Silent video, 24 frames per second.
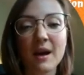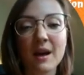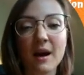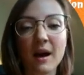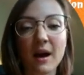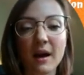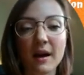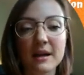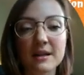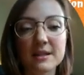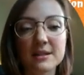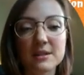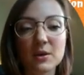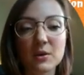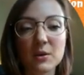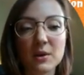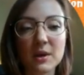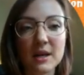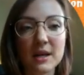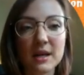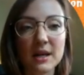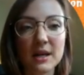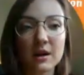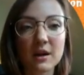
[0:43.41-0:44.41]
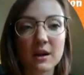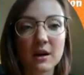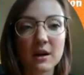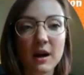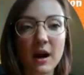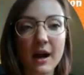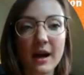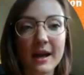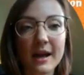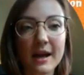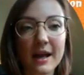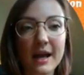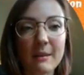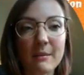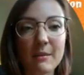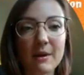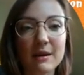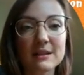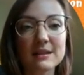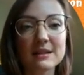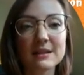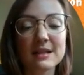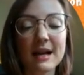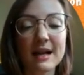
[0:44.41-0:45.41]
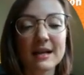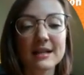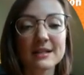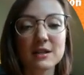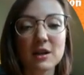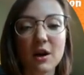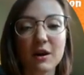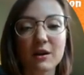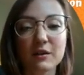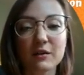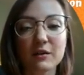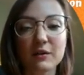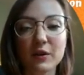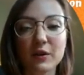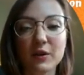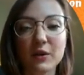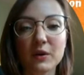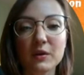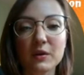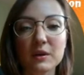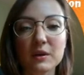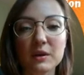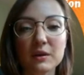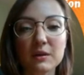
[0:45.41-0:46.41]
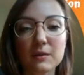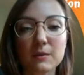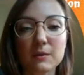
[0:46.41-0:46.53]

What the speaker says: All right, so here I am on Slides Carnival.